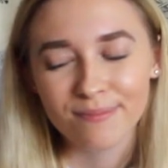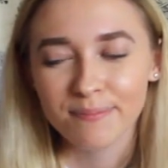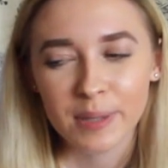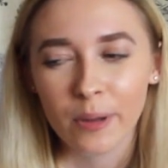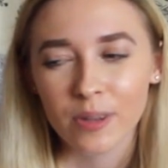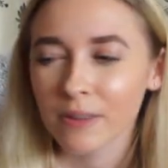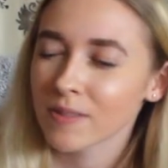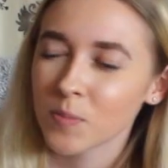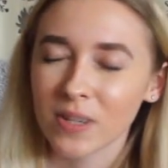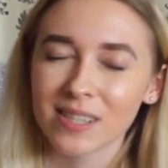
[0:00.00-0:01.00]
be only
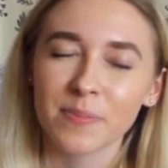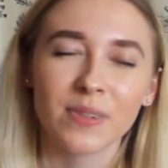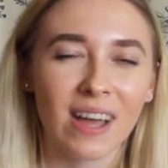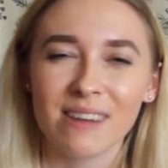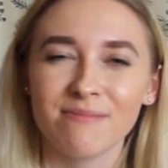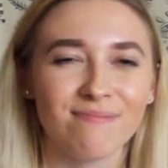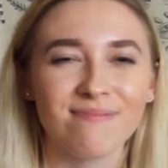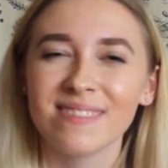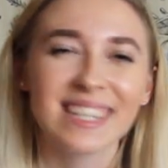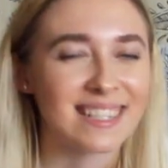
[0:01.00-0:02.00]
responsible and
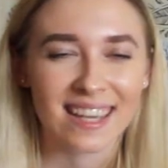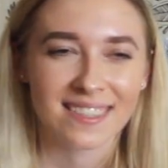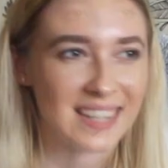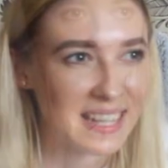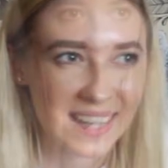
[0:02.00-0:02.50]
disgusting